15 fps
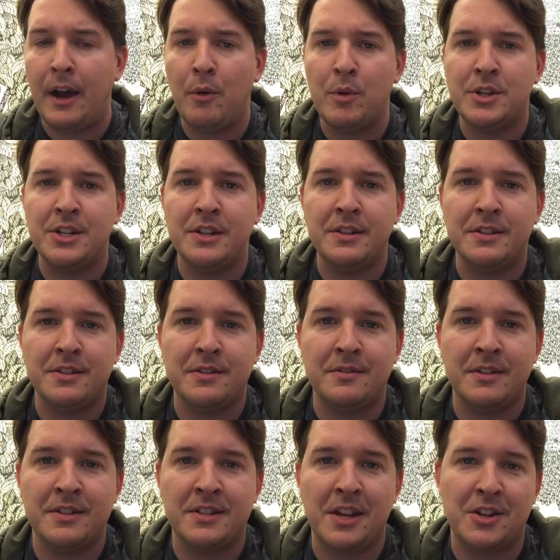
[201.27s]
which is
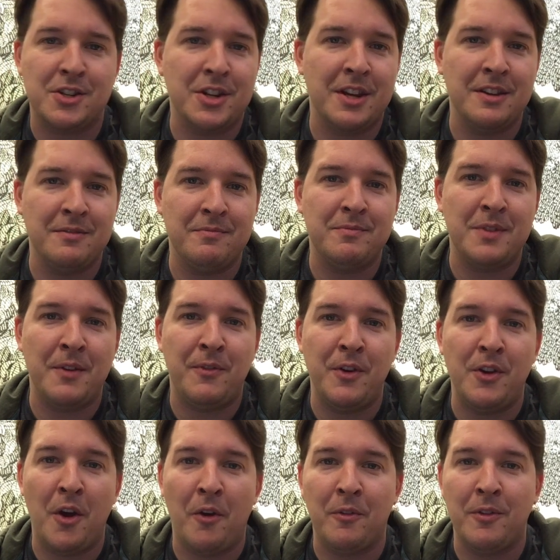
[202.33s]
essentially, if you
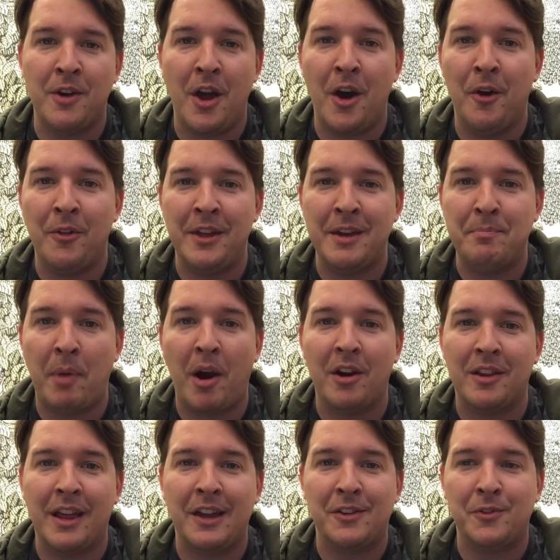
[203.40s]
don't know, the
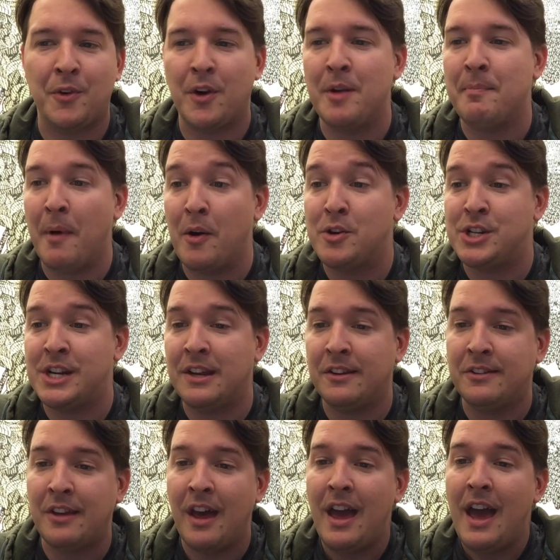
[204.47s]
parlance for
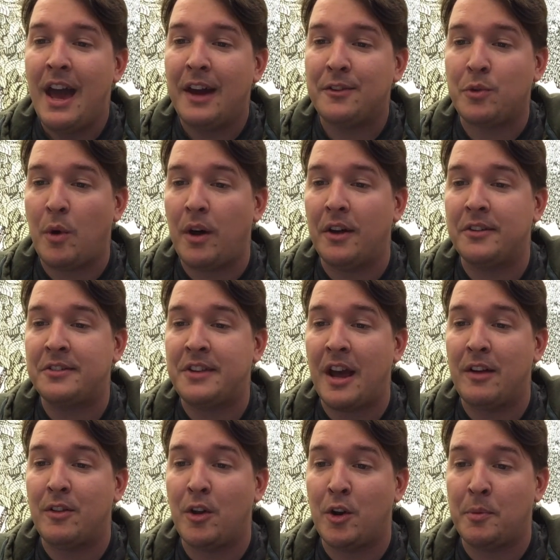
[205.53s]
emojis, as well as
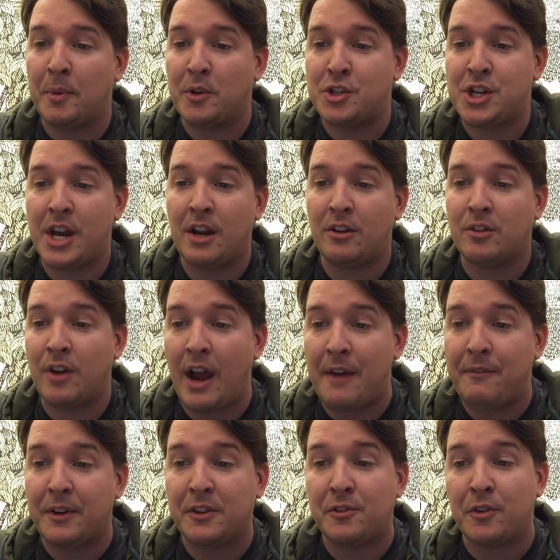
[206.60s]
downloadable channel
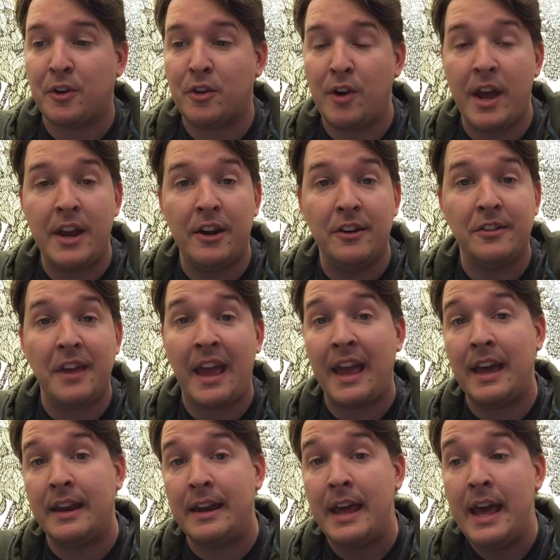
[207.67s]
graphics for creators,
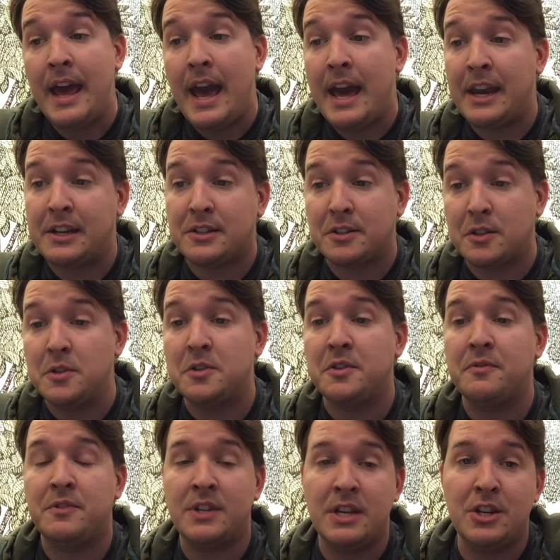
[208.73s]
and an
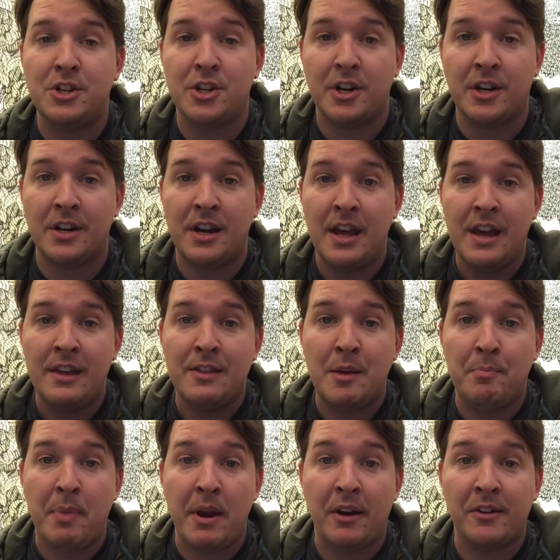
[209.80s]
exclusive t-shirt
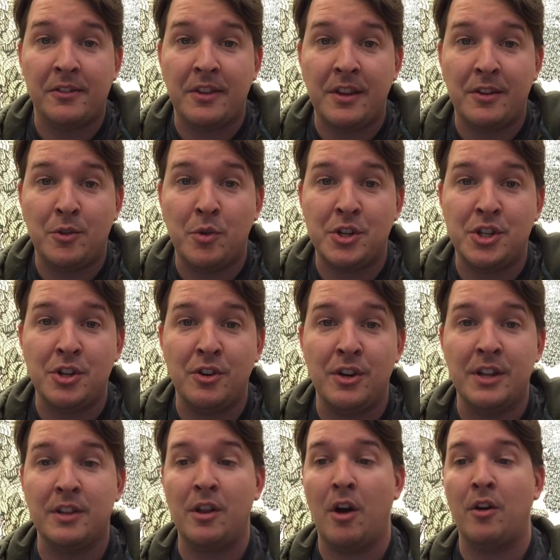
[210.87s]
that bears the Twitch
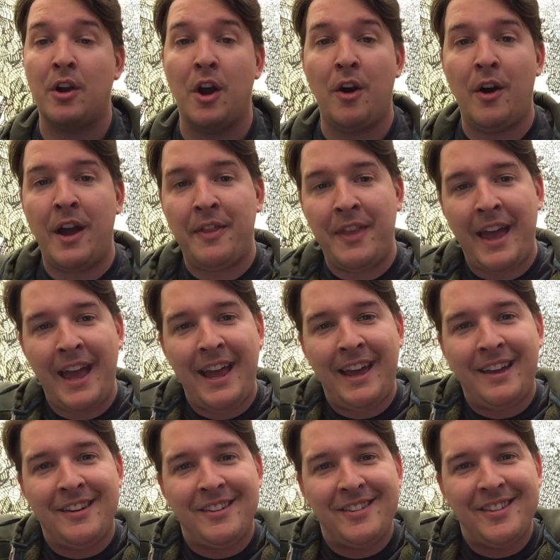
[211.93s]
Unity logo and the
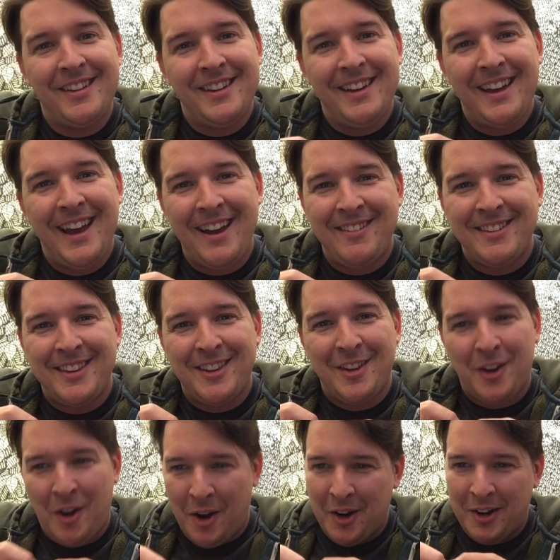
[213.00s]
hands having the
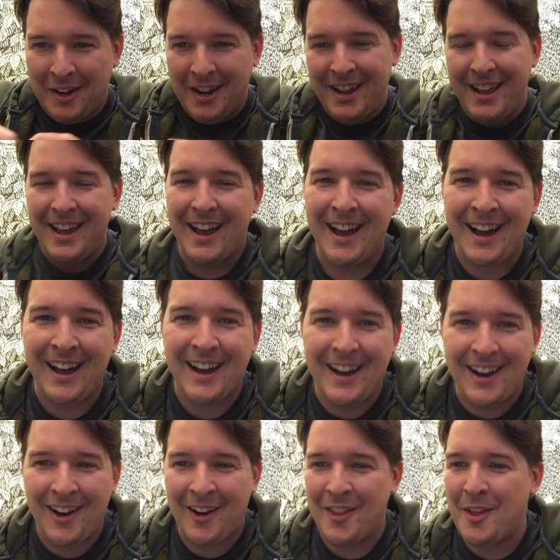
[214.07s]
little heart
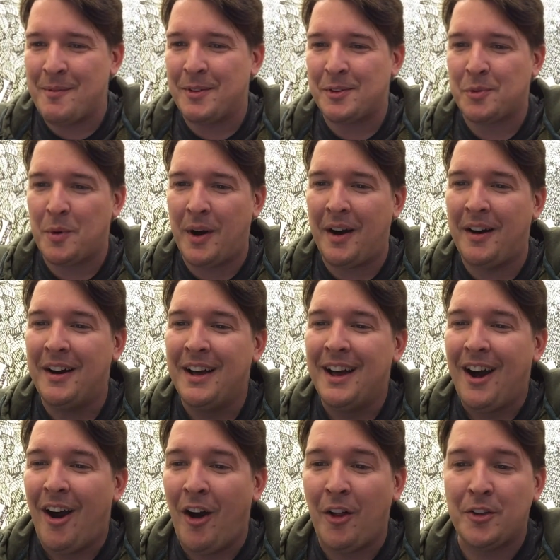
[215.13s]
on them as well.
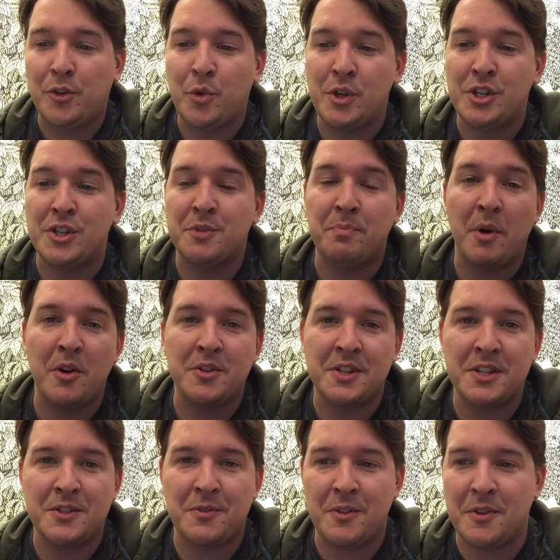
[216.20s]
All of Twitch's
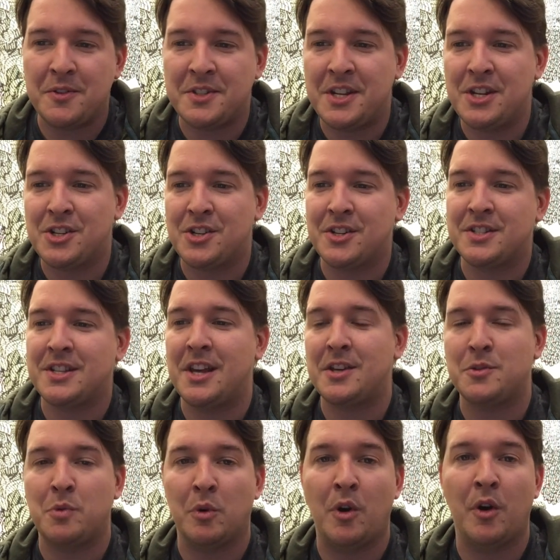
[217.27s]
proceeds from those t-shirt
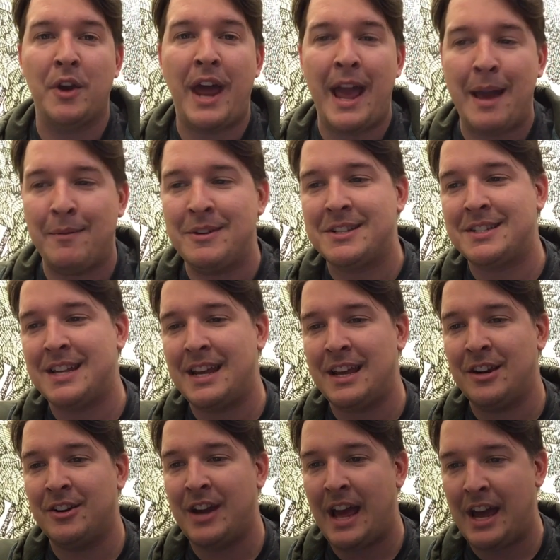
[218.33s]
sales will go to Amnesty
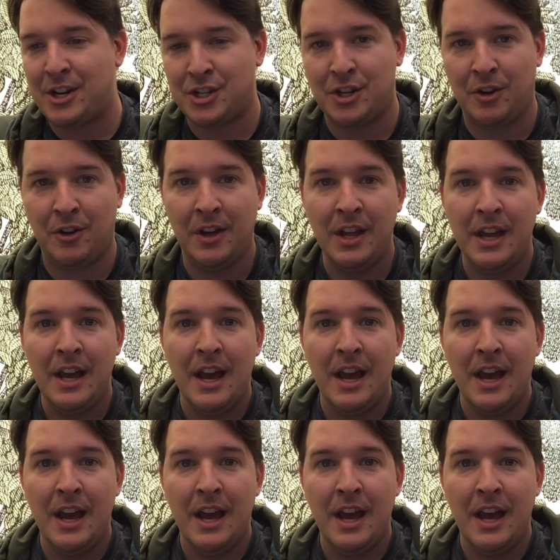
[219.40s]
International.